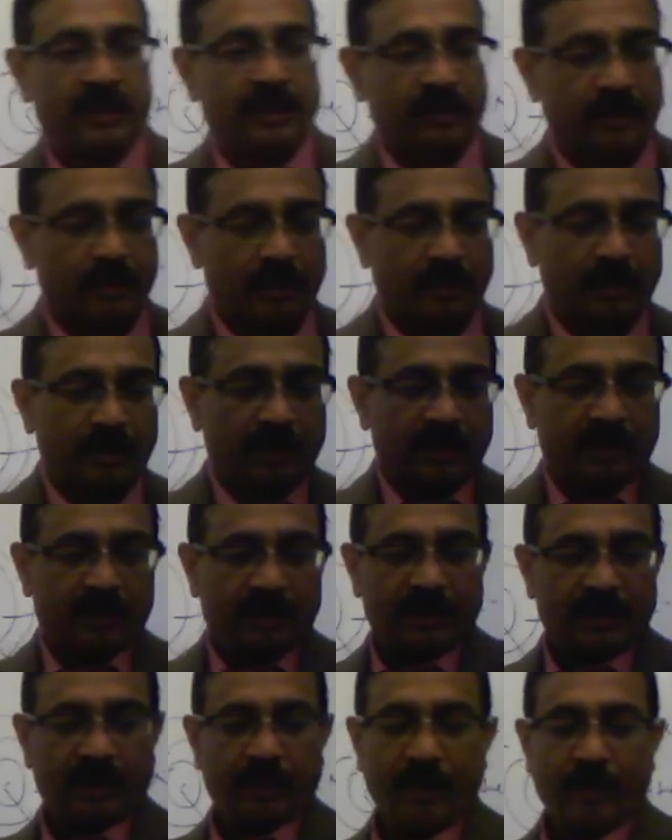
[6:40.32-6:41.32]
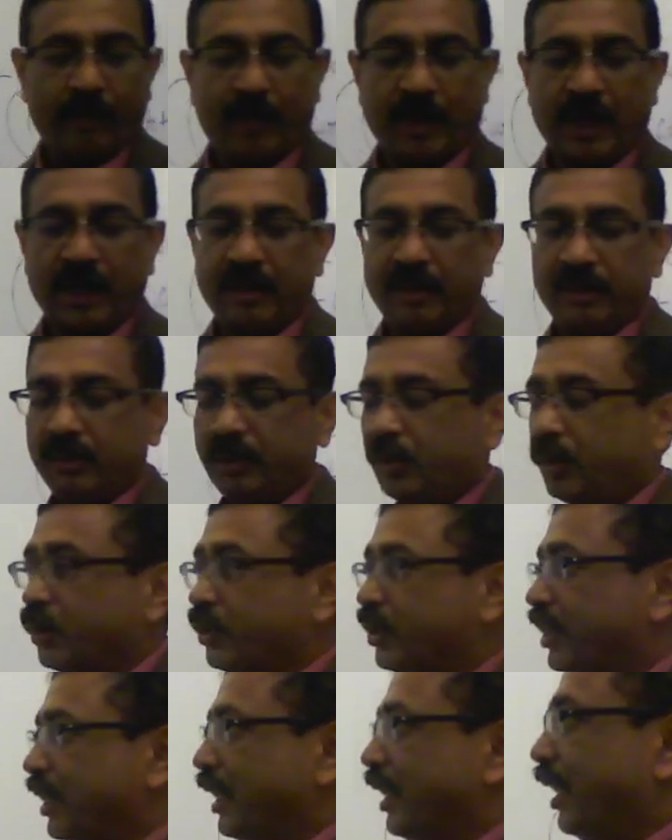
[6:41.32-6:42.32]
So remember
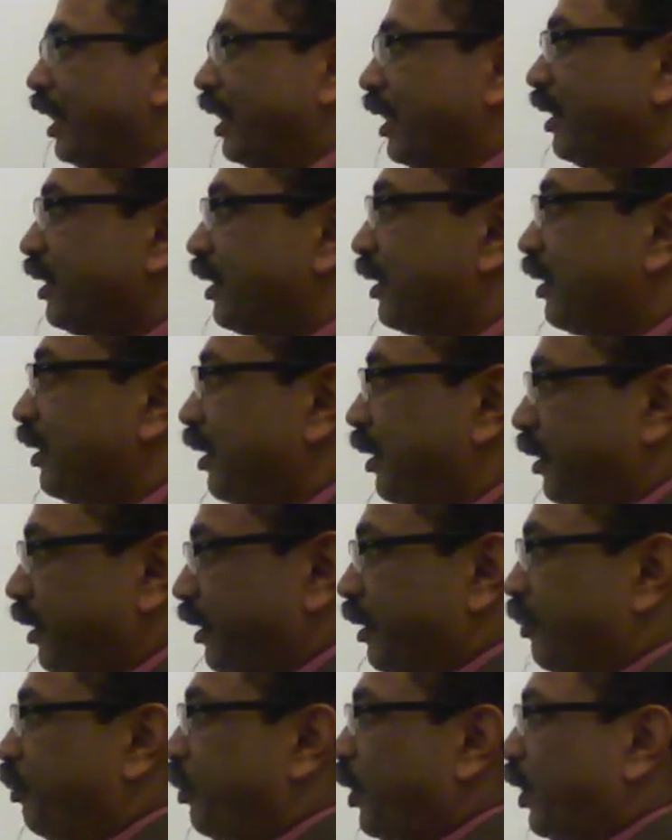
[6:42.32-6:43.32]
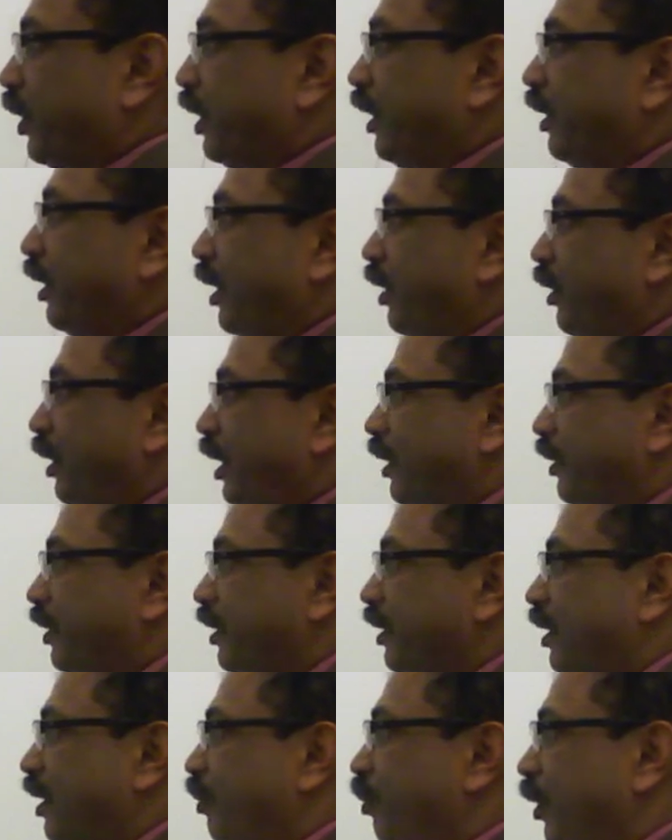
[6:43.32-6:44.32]
those layers, that is important. I will
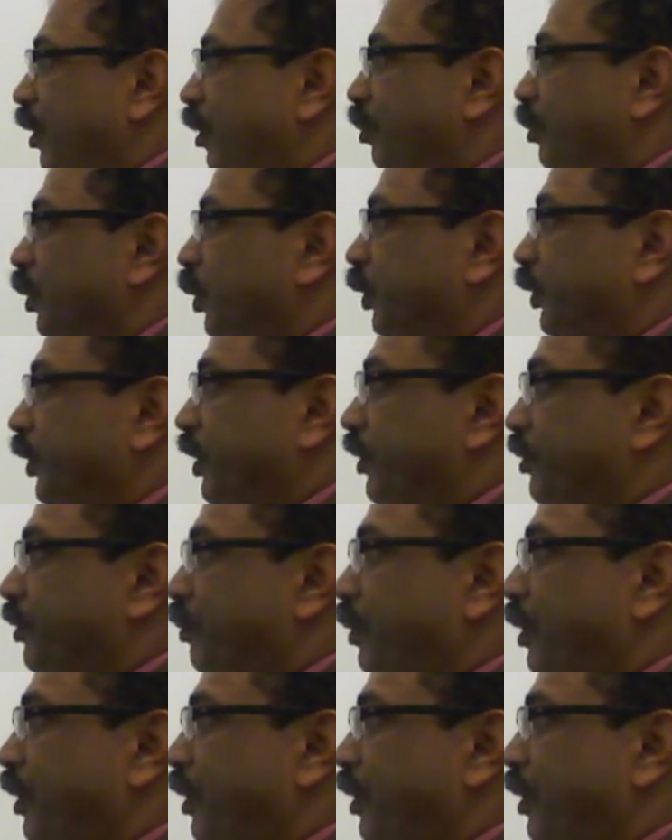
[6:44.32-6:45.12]
ask a couple of questions